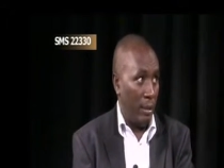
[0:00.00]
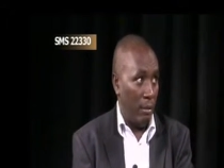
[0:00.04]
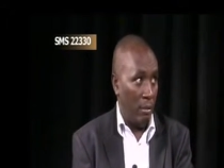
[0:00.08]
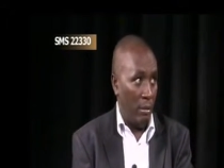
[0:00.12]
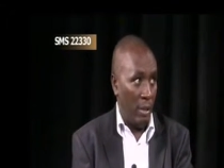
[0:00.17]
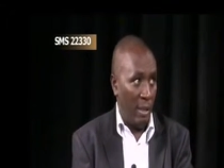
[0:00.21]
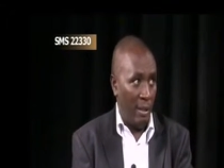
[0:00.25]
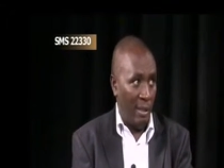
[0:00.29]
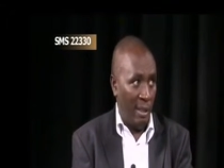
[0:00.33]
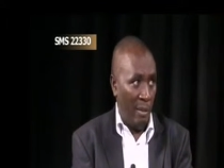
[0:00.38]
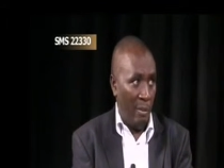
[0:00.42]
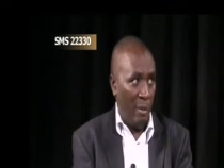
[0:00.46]

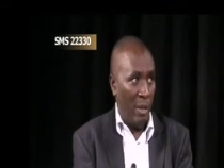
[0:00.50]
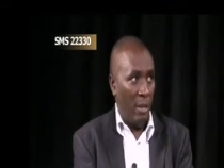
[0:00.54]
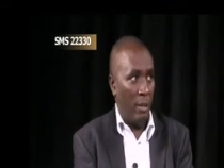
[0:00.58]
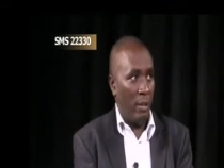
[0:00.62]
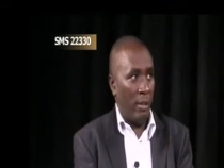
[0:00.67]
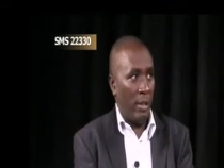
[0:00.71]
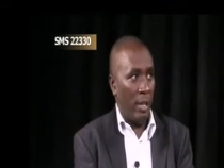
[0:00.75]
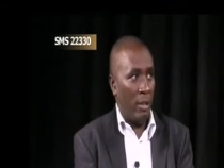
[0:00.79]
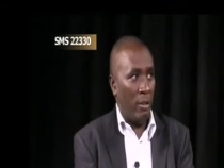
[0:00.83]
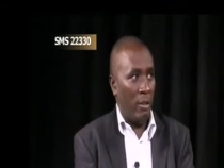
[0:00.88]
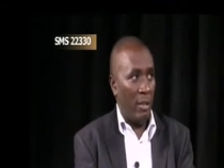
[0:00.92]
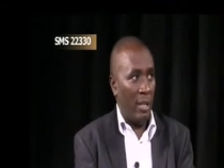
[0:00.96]
The minerals
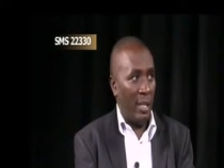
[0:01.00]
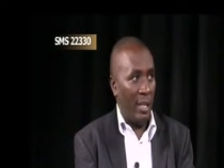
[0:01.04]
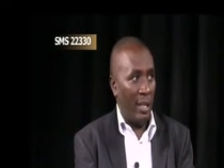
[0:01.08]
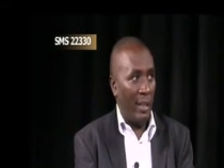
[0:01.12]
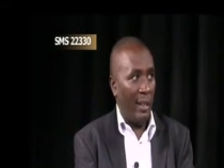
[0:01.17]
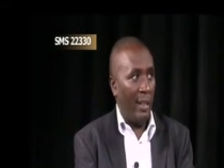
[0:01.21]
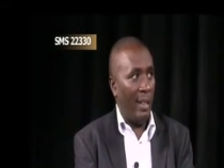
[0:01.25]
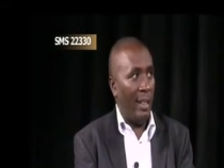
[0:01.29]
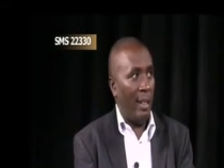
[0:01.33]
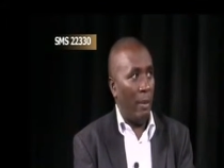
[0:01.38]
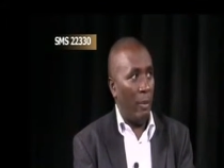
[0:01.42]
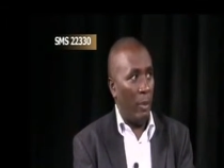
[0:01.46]
that you
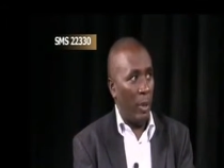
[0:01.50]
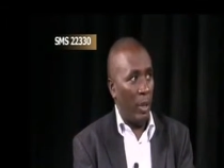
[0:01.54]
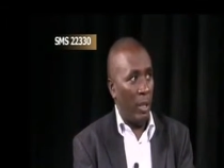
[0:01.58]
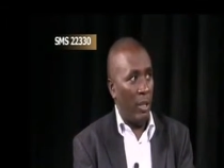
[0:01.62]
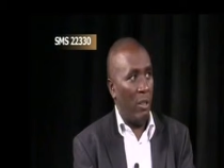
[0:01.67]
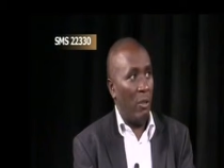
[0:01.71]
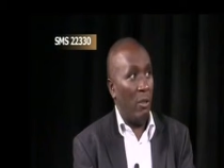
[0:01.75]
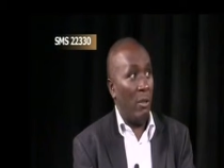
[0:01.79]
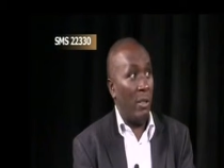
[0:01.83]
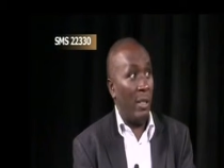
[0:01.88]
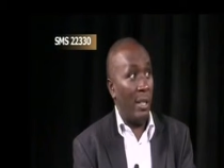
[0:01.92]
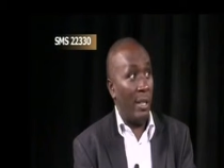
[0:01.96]
take, the body
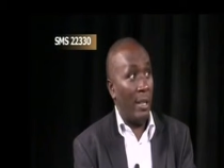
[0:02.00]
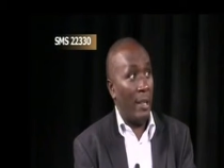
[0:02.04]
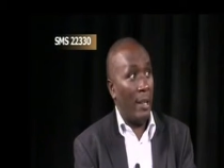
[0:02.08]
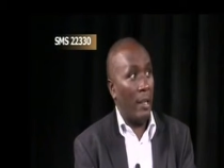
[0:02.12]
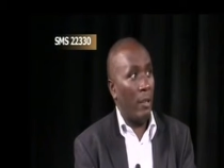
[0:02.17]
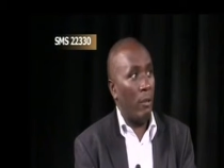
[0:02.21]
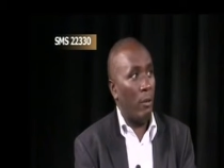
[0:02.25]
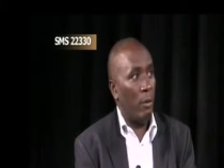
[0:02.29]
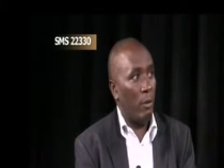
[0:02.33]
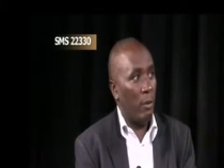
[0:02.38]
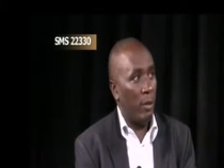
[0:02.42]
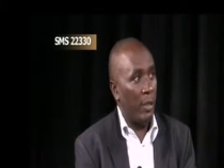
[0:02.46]
uses that
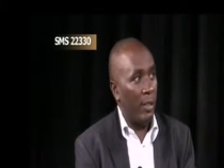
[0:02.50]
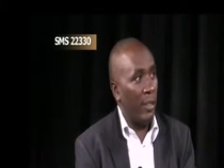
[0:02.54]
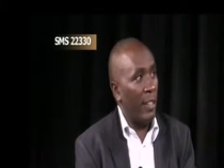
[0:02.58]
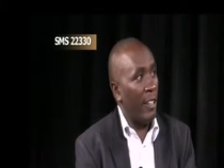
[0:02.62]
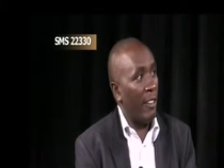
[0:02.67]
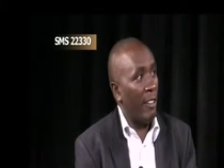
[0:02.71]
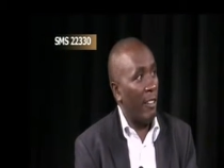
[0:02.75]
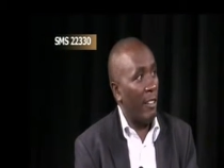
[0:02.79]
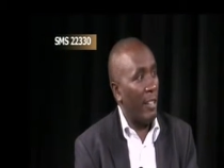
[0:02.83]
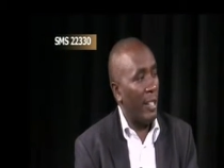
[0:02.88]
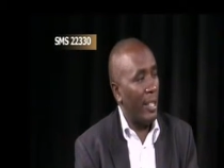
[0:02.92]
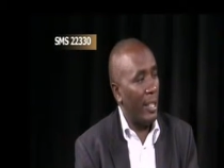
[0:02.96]
to
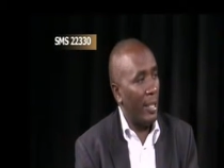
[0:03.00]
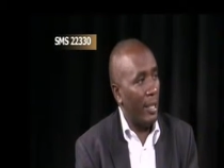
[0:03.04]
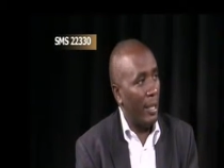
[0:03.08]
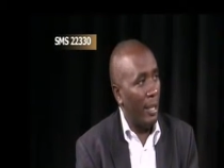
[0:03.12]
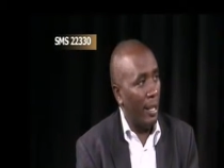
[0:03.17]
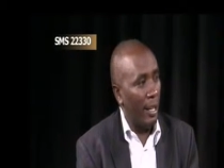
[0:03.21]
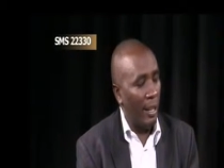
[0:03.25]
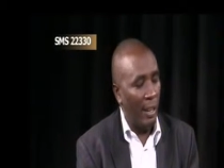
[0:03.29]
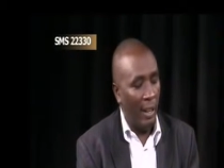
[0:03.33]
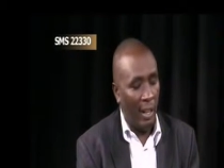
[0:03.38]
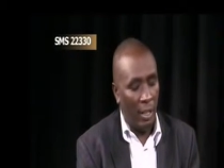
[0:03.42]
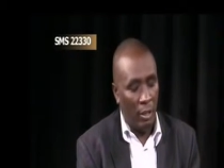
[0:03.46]
generate
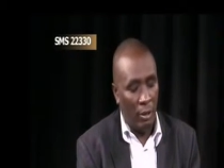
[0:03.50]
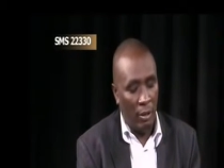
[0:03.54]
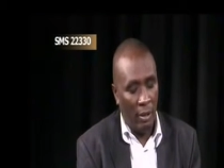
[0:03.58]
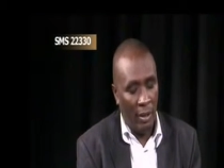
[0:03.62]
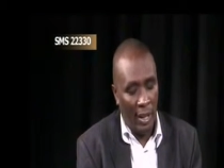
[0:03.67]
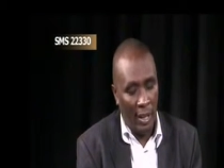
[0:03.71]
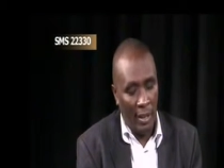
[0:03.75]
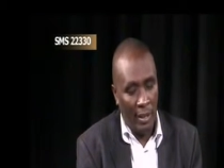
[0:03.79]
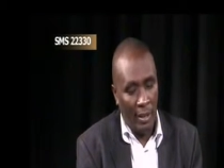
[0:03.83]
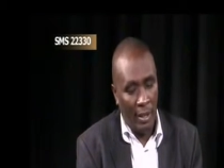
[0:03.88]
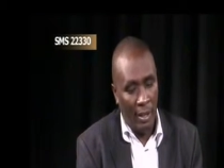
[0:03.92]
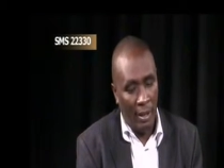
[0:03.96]

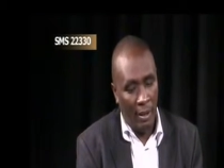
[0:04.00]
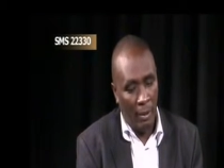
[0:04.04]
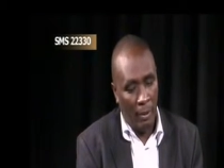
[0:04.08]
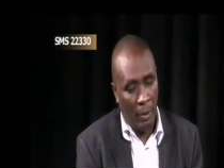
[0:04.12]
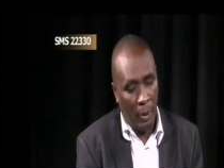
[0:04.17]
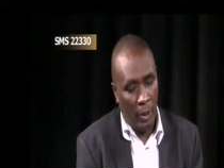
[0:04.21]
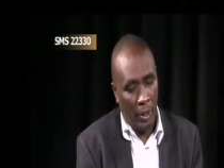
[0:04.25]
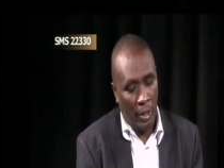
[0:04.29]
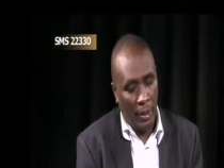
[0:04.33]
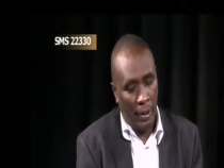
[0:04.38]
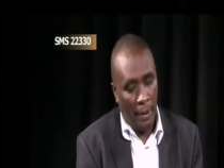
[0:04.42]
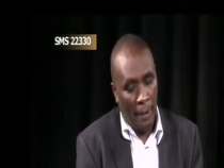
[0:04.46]
electrolytes in the
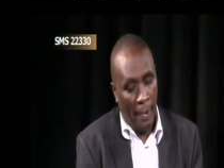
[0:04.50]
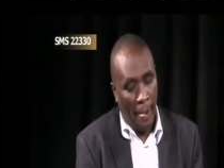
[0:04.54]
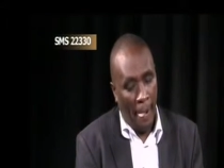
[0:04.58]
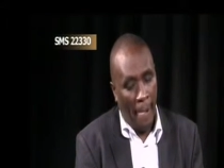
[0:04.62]
body.